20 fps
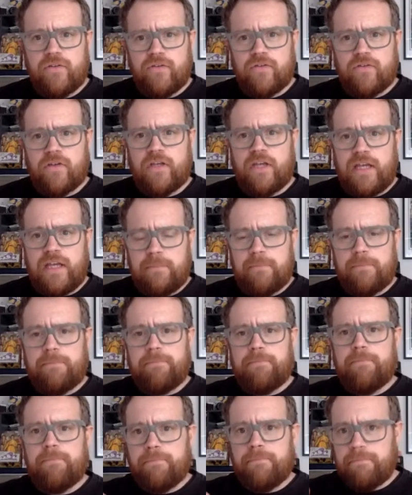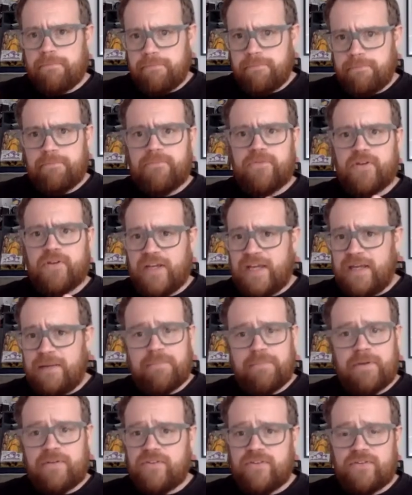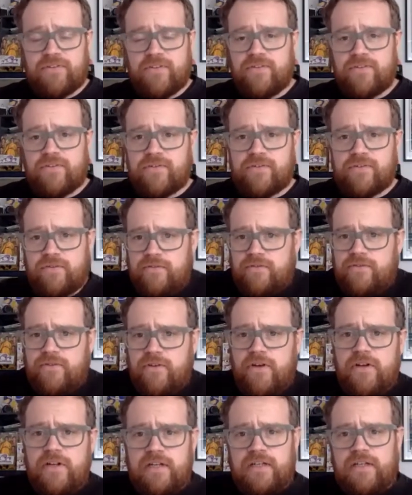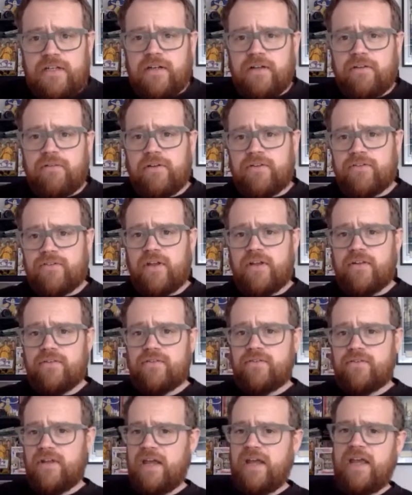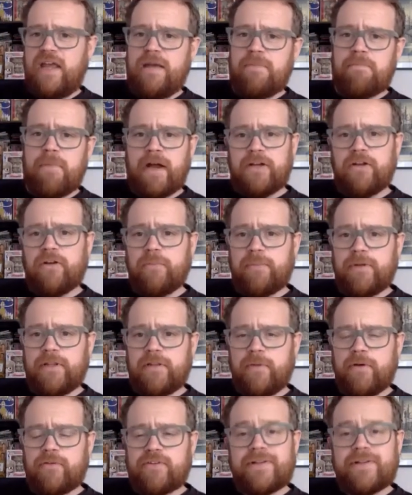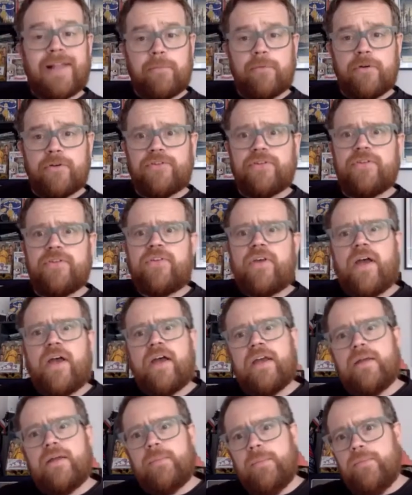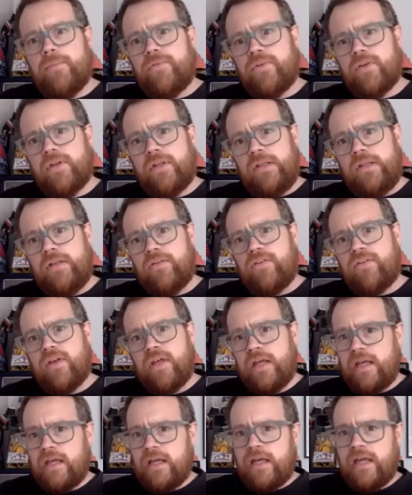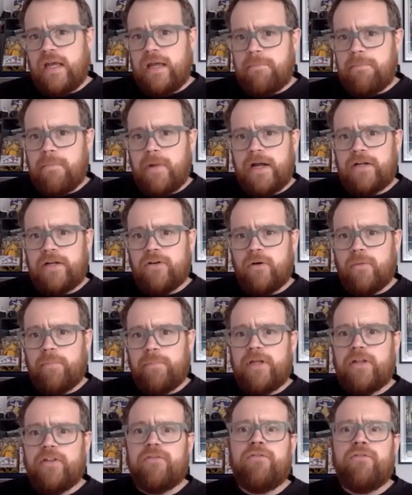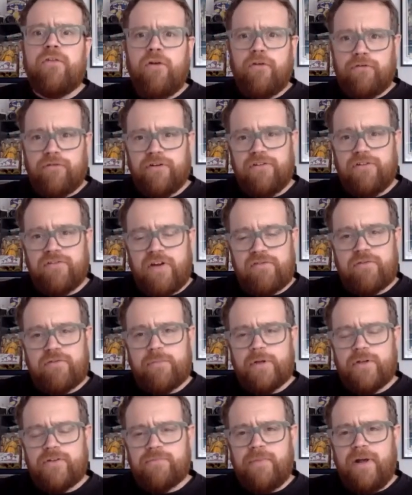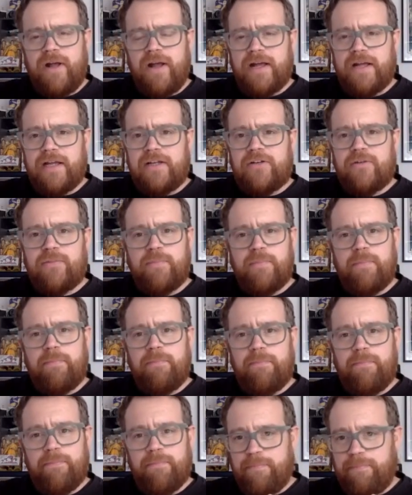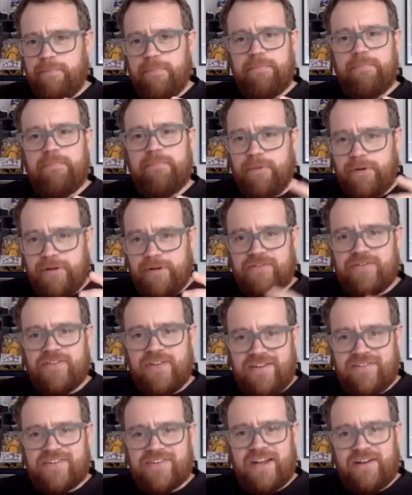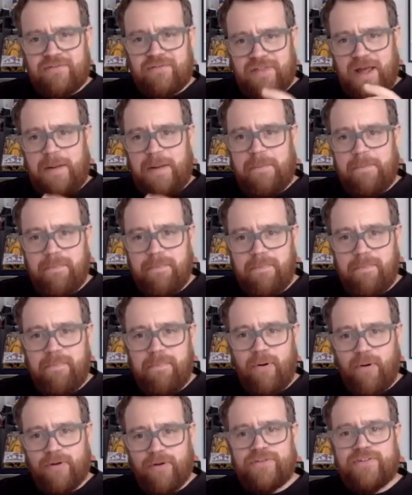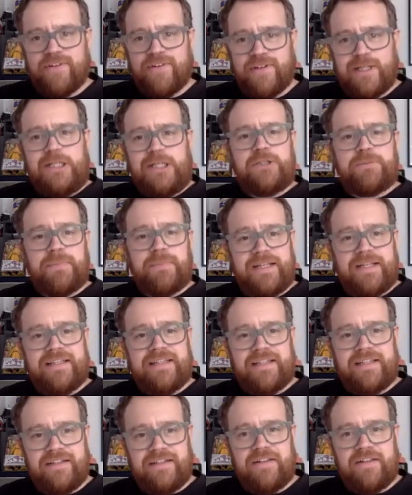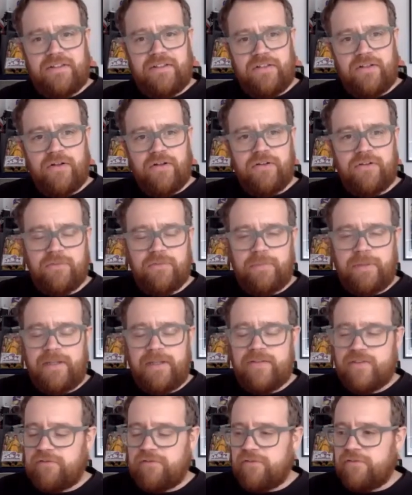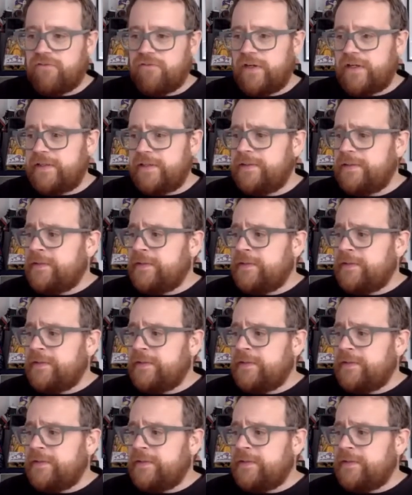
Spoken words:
to keep businesses turning. It might not be the most glamorous at times, and it might not be at the forefront of everybody's mind, but it's kind of that important linchpin that underpins everything.